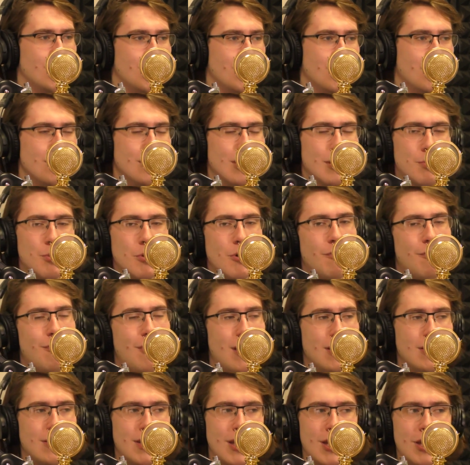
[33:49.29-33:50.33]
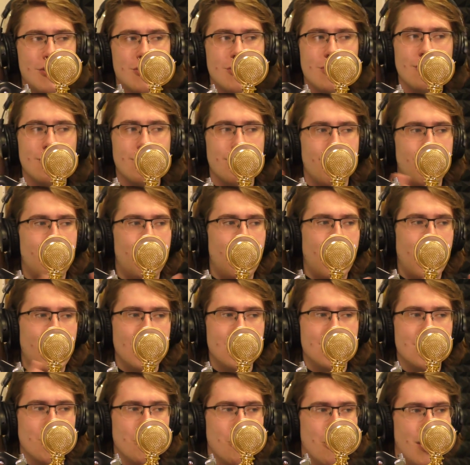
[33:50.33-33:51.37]
Liberal fantasia
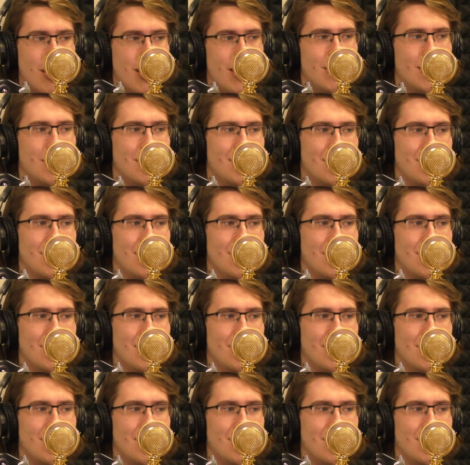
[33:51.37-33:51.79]
fades away.